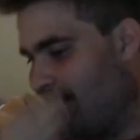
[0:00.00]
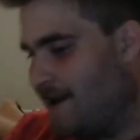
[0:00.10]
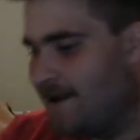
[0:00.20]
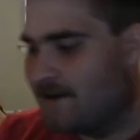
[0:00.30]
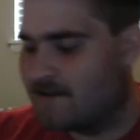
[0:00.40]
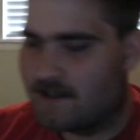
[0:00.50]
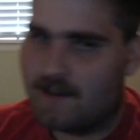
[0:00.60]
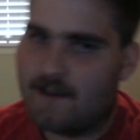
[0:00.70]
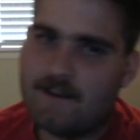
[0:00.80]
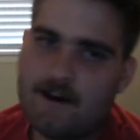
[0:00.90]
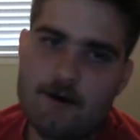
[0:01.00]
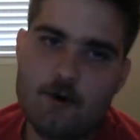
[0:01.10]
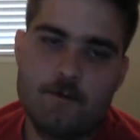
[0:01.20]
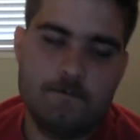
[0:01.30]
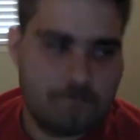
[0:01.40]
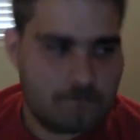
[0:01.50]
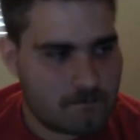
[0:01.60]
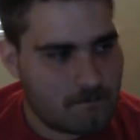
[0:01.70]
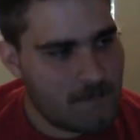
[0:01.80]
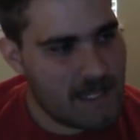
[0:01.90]
Here's the thing, though.
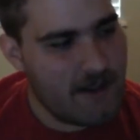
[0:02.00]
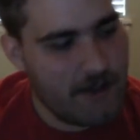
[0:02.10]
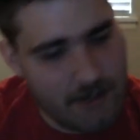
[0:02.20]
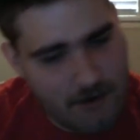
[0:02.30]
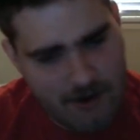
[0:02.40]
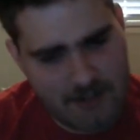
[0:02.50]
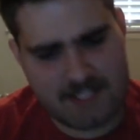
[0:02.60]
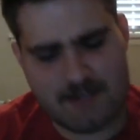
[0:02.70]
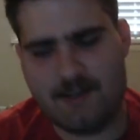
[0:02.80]
You're also